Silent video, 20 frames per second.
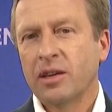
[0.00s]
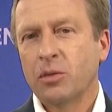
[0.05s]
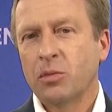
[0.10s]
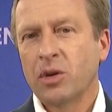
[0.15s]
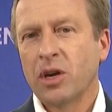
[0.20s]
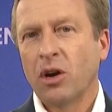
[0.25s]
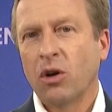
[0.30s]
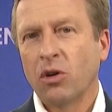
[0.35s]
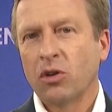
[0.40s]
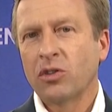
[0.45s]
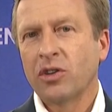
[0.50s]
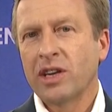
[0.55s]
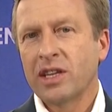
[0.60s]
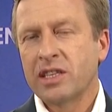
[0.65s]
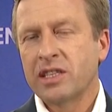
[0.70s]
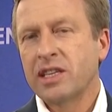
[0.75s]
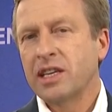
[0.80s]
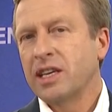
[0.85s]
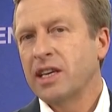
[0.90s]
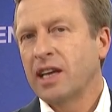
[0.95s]
we are already
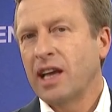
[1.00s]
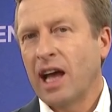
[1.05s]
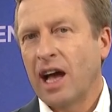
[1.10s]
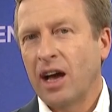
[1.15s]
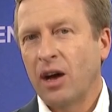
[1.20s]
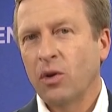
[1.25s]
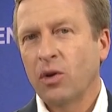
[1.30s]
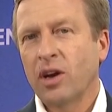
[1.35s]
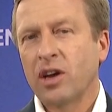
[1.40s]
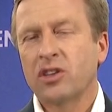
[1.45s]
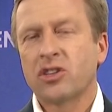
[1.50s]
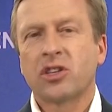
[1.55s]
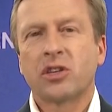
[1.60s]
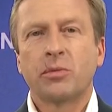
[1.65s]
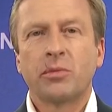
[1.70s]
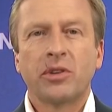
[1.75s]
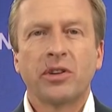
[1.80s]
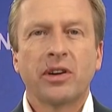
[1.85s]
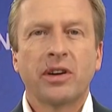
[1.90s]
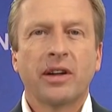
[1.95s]
seeing how
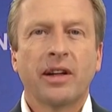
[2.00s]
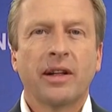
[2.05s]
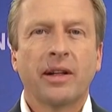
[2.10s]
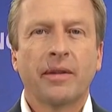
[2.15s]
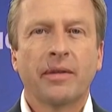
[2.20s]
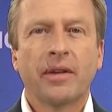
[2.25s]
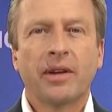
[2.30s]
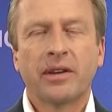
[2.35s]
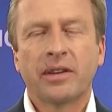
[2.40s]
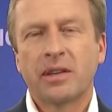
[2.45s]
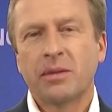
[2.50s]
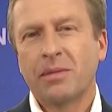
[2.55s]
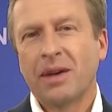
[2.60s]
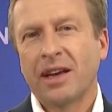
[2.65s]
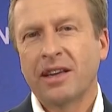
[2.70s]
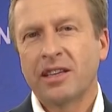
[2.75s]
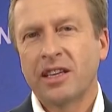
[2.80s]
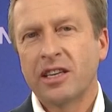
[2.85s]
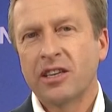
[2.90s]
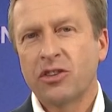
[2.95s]
customer
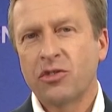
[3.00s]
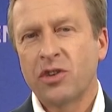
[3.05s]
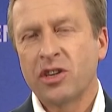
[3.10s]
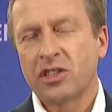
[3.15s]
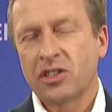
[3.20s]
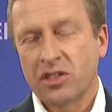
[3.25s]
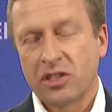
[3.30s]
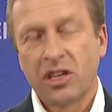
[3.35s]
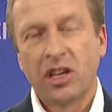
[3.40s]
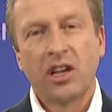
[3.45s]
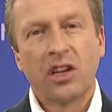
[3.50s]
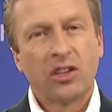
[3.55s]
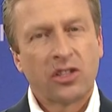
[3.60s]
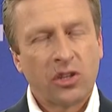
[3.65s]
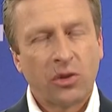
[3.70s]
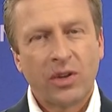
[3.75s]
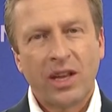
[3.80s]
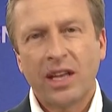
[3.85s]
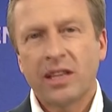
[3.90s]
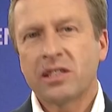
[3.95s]
demand increases.
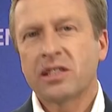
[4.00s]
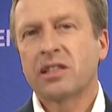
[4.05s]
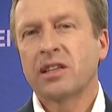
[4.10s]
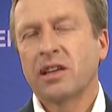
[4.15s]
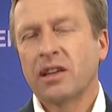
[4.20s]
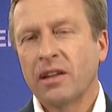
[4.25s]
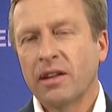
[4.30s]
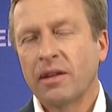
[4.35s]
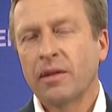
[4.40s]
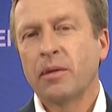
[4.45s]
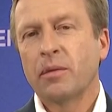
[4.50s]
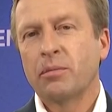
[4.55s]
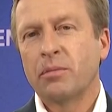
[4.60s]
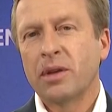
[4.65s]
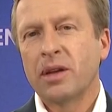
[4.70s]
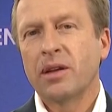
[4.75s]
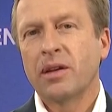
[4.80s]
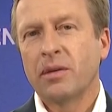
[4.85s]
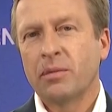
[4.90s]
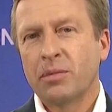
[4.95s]
So yes,
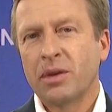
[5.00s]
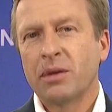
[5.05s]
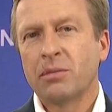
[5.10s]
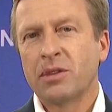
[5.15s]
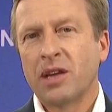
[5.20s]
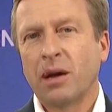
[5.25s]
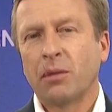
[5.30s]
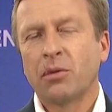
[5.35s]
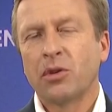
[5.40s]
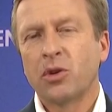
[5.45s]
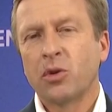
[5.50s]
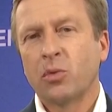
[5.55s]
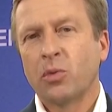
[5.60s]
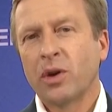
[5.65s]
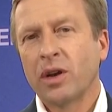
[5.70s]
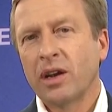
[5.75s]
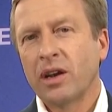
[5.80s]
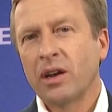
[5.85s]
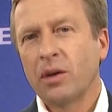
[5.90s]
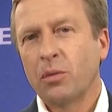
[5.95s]
BMW
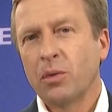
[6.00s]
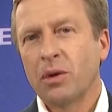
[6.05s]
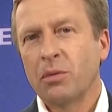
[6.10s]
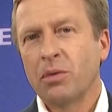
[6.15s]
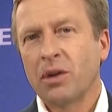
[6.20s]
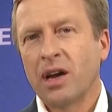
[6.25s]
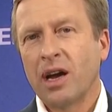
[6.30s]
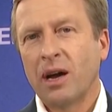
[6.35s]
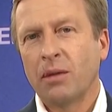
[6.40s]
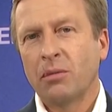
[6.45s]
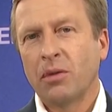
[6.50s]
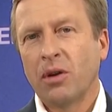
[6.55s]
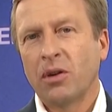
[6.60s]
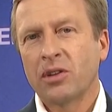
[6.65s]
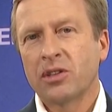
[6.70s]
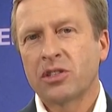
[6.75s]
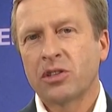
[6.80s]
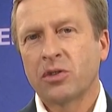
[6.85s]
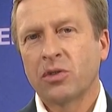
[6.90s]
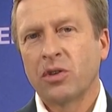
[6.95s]
will become
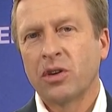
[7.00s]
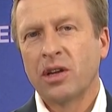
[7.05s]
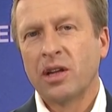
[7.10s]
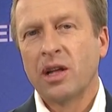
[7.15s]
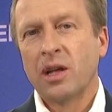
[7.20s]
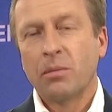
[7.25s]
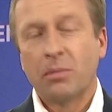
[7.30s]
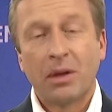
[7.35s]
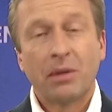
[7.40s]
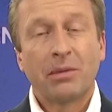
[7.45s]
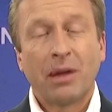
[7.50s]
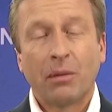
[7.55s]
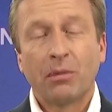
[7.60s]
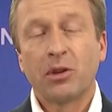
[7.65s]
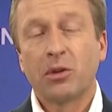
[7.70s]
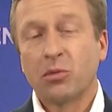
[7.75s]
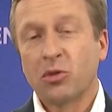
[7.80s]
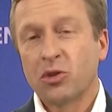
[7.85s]
also, BMW